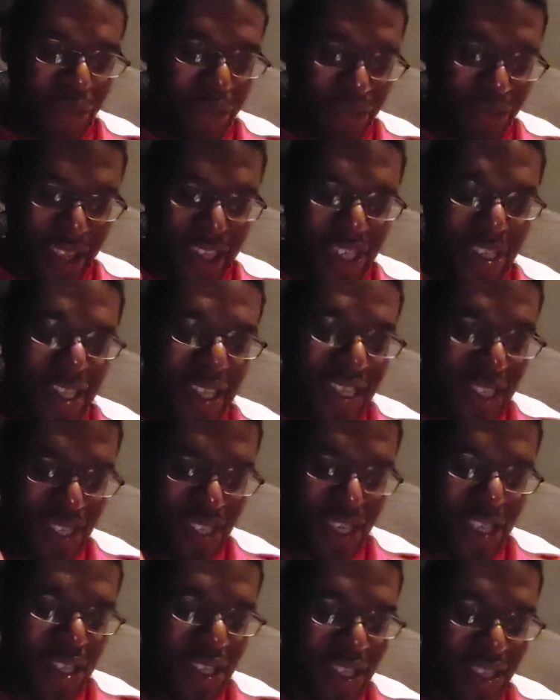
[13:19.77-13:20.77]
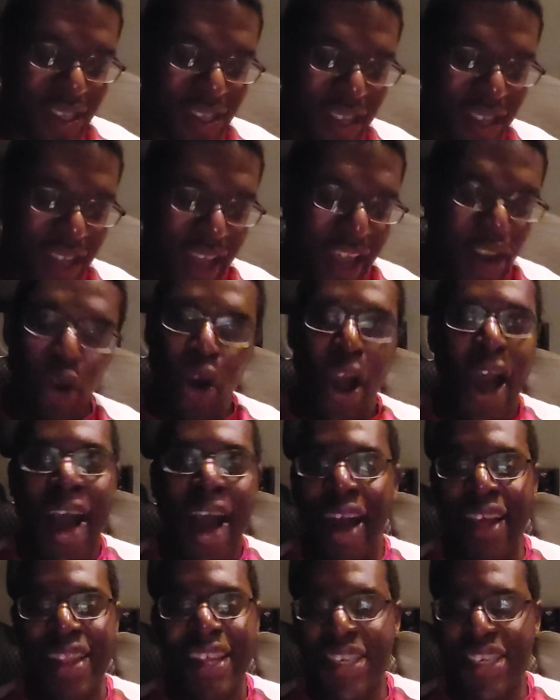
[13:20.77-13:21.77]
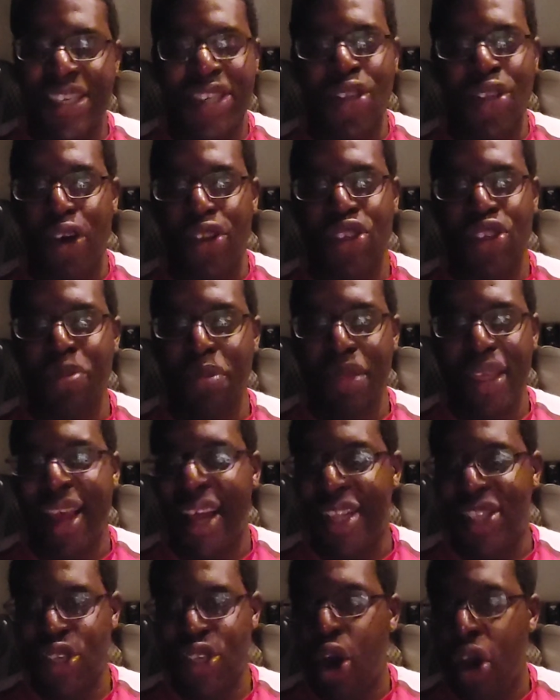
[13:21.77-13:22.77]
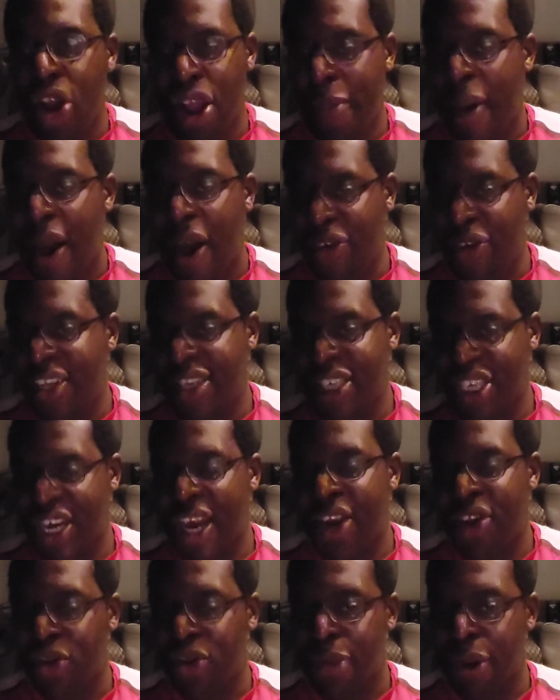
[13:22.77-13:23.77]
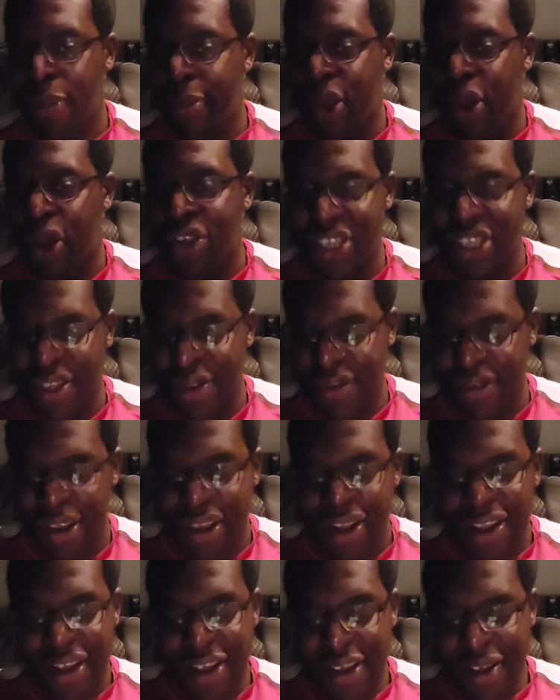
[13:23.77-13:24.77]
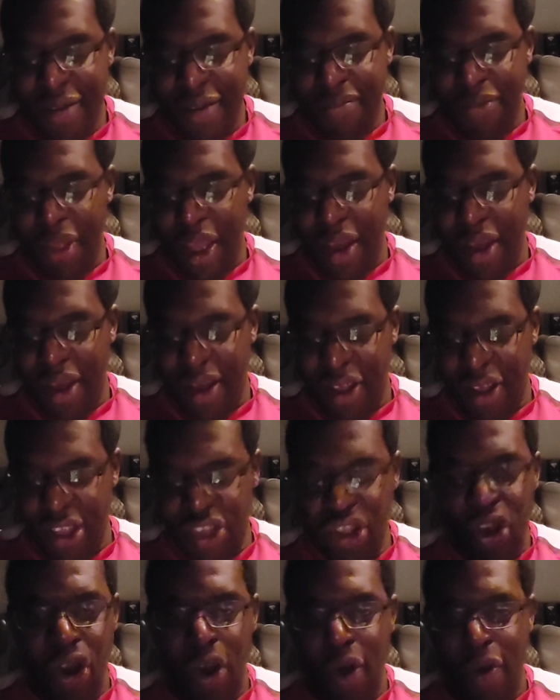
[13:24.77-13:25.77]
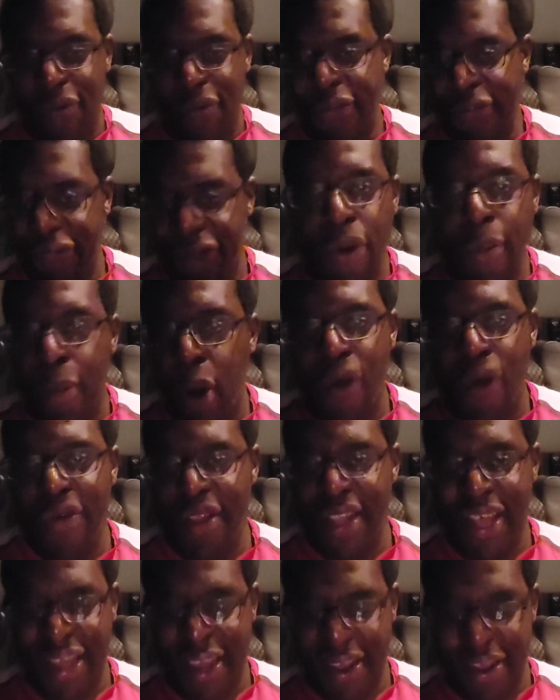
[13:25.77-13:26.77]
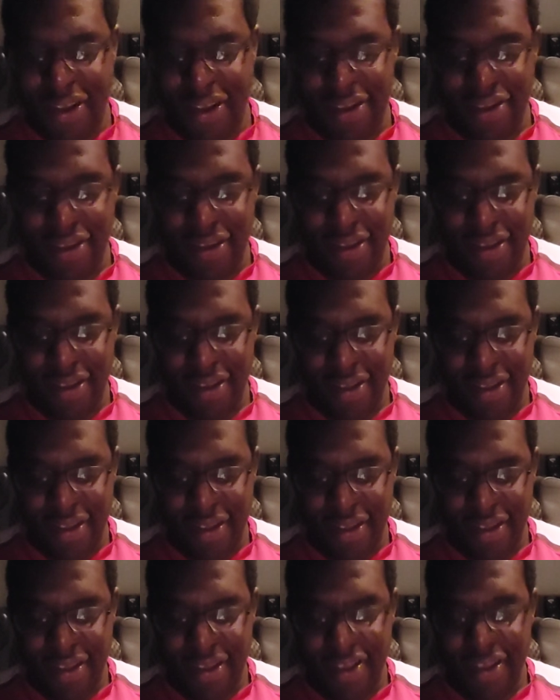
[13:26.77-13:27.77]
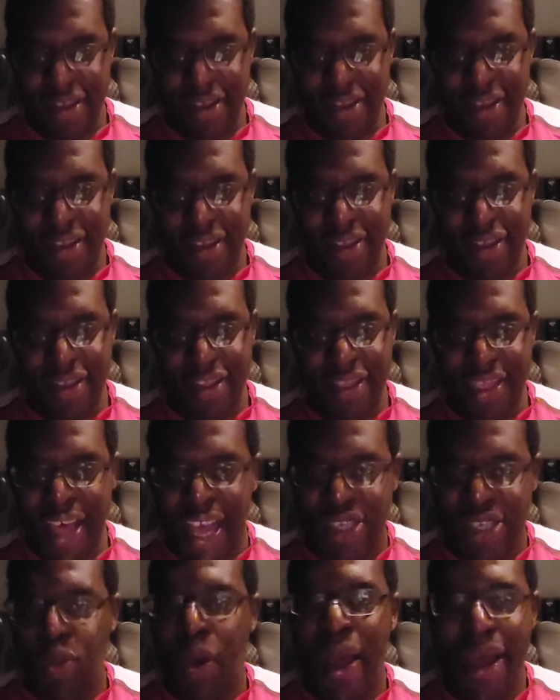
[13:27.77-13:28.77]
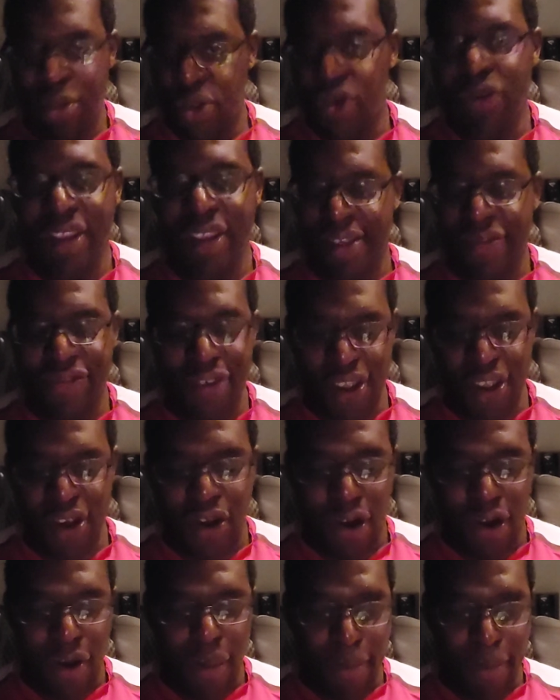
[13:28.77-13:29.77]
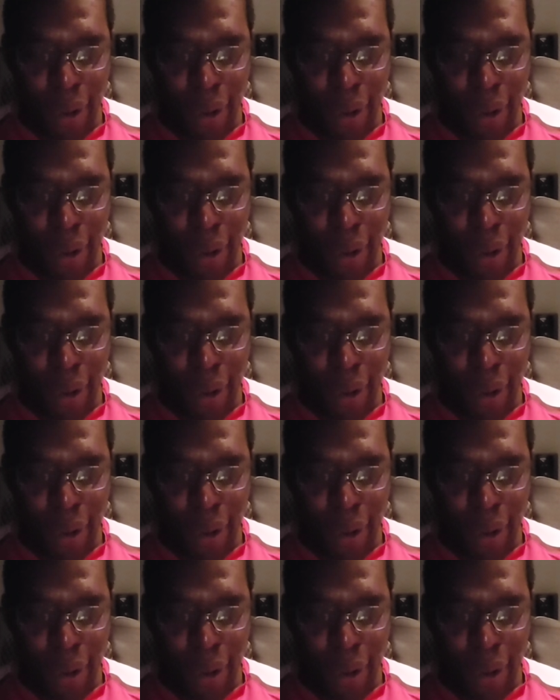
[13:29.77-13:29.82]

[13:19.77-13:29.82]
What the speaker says: This. I know this is not something I talk about on this channel, but because it's, you know, football related, that's why I'm doing this video.